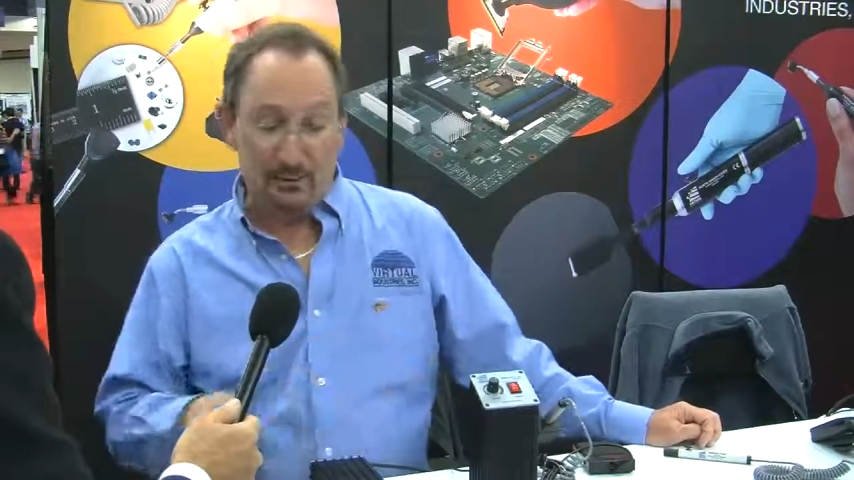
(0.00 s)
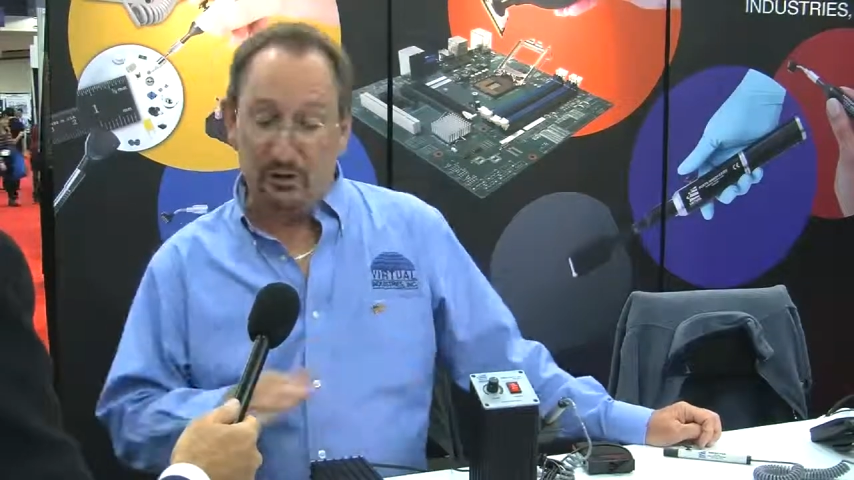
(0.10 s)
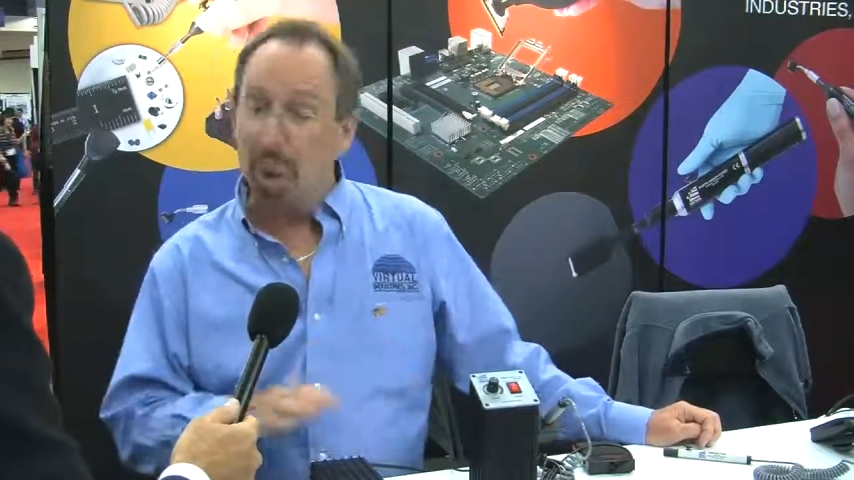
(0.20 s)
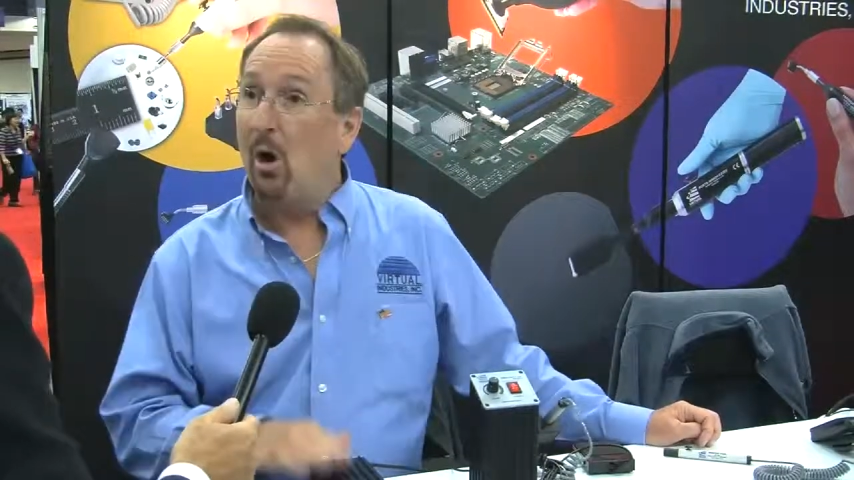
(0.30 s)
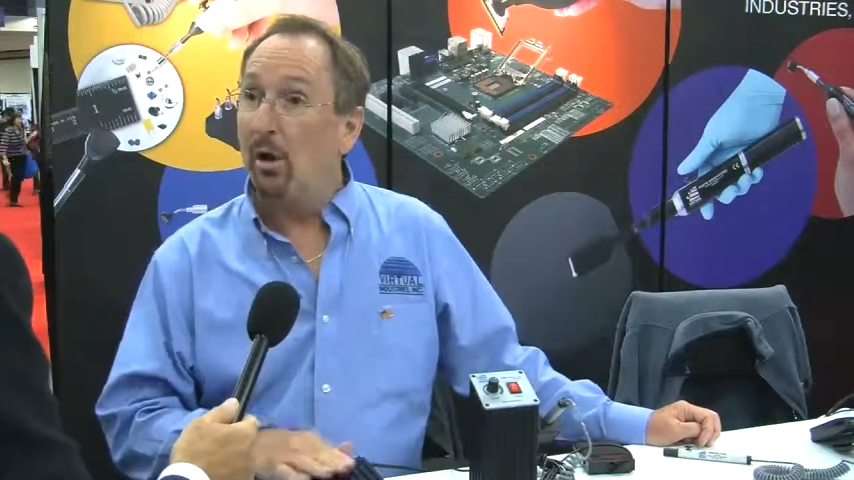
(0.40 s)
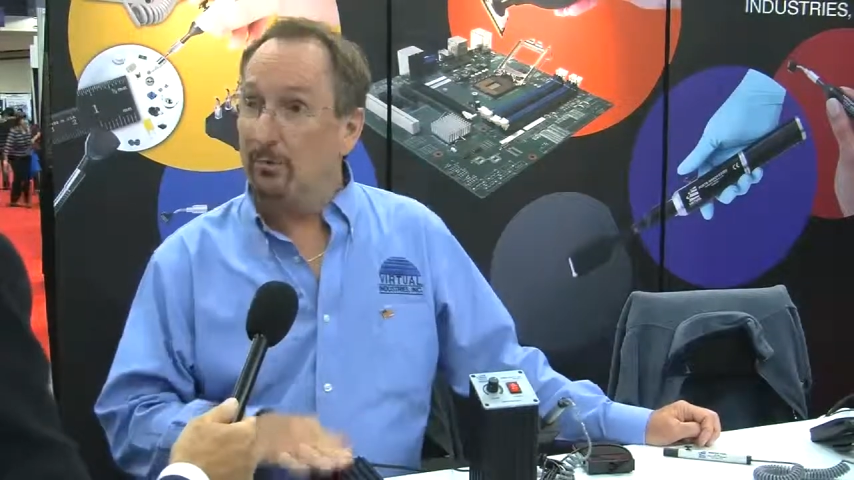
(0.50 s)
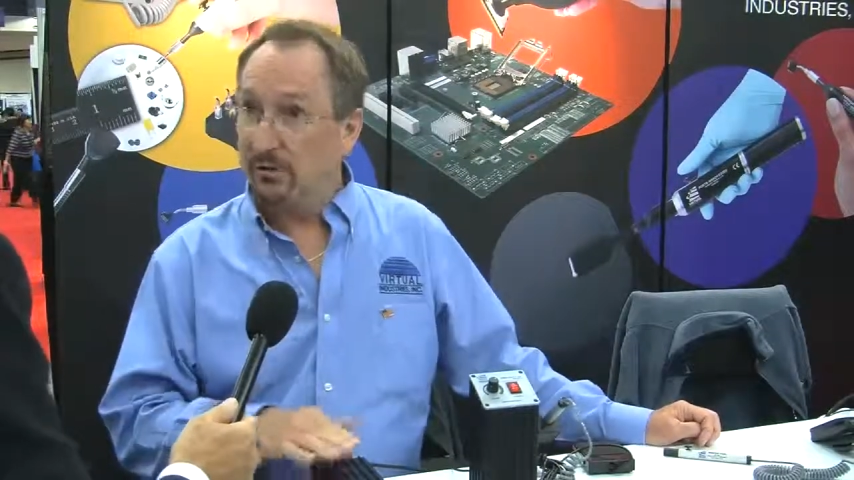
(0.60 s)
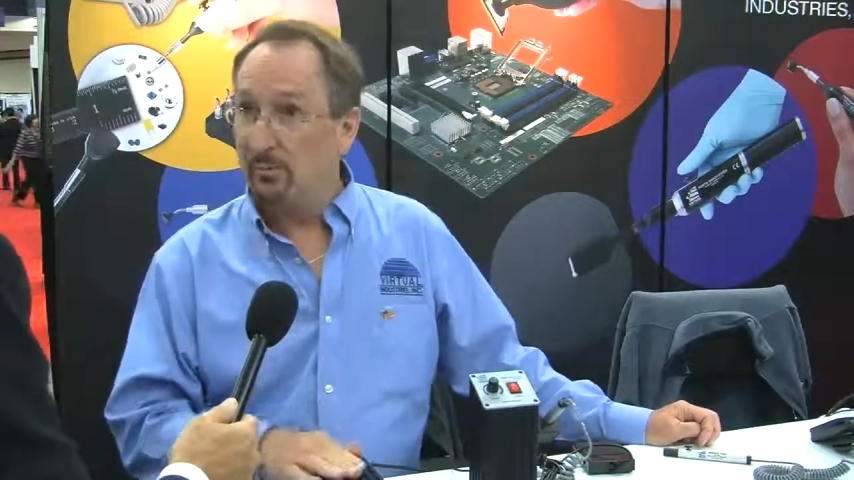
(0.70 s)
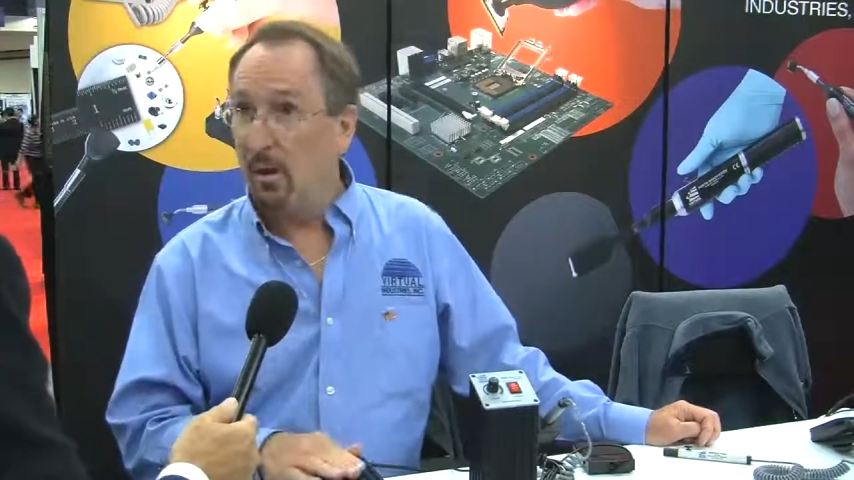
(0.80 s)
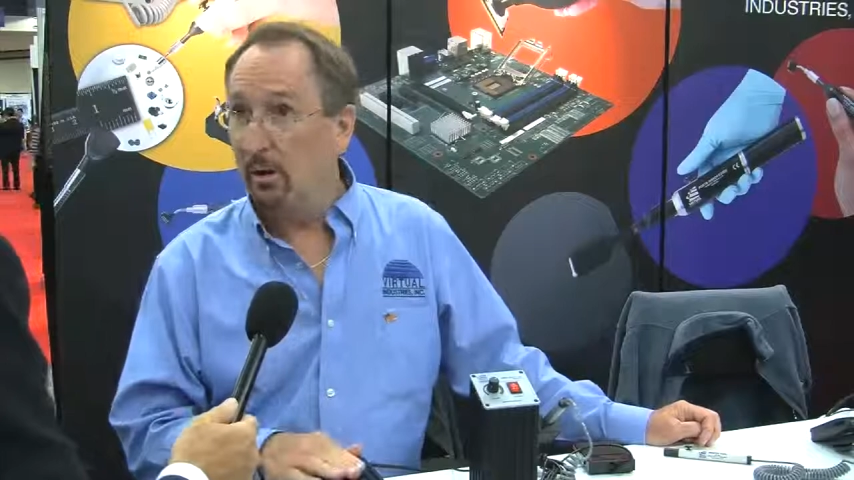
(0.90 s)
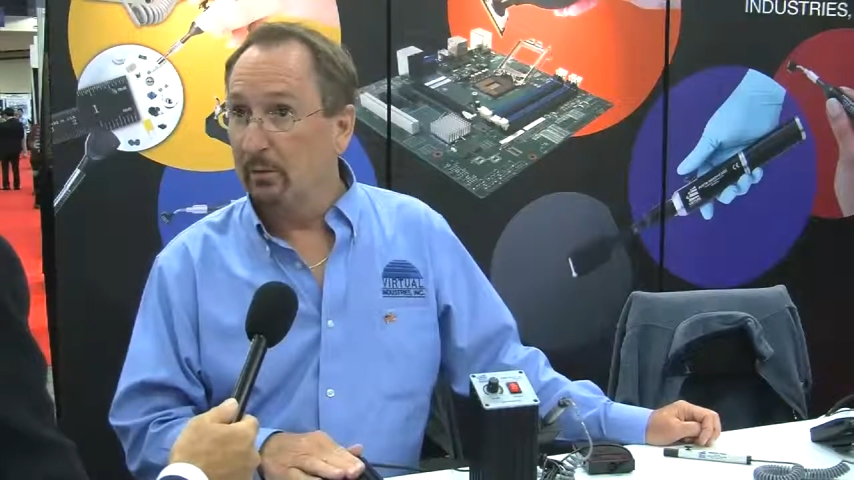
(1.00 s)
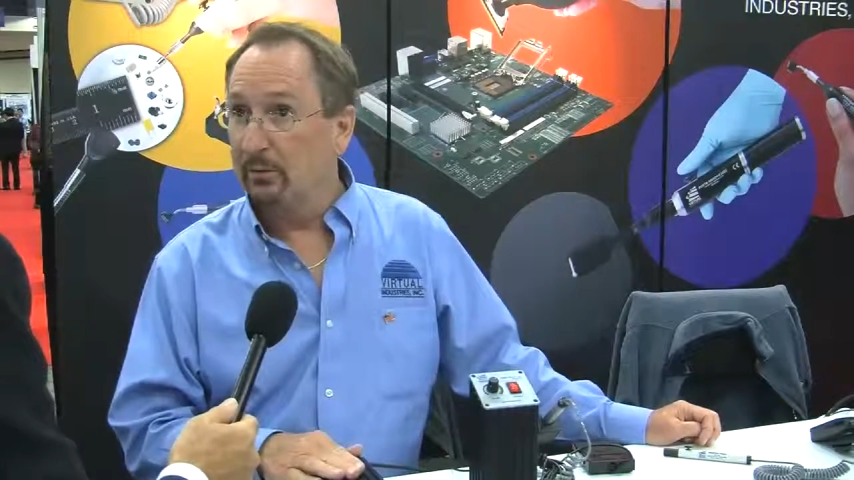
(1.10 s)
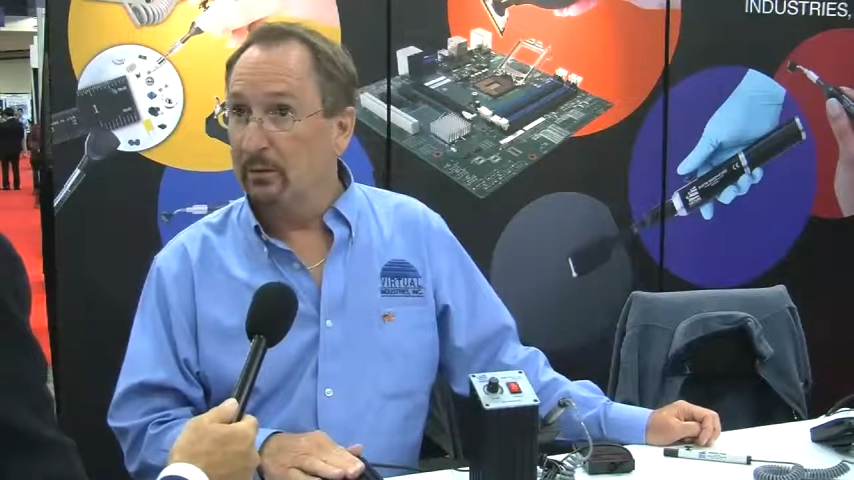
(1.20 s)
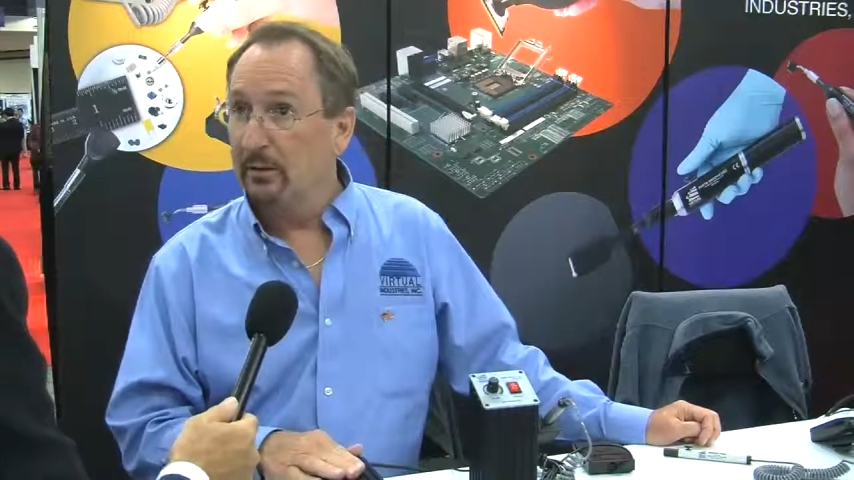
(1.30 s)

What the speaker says: to smaller and smaller